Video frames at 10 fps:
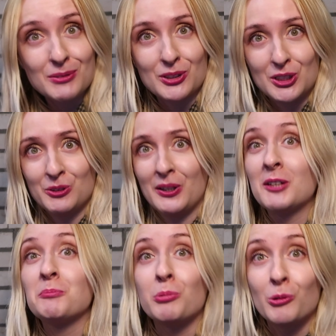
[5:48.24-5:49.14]
was doing
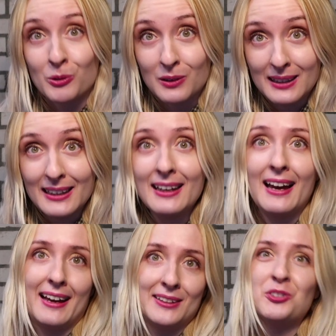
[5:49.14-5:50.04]
poorly
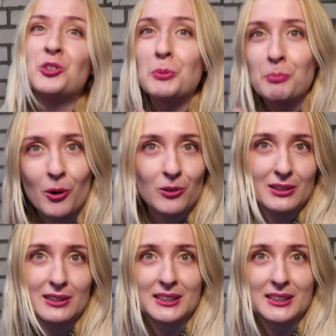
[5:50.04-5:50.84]
and reported